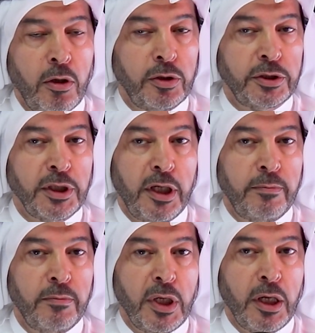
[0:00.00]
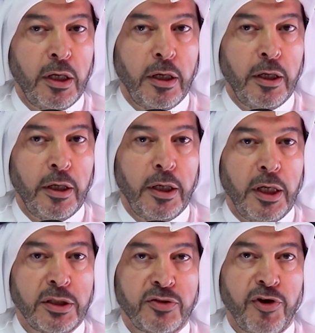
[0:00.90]
All the time.
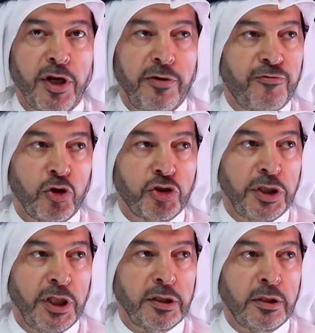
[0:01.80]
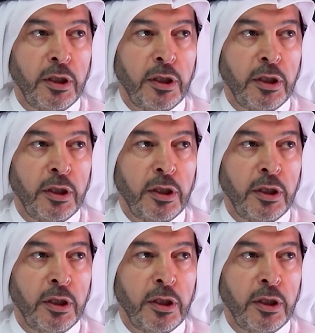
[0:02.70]
It's very unfortunate.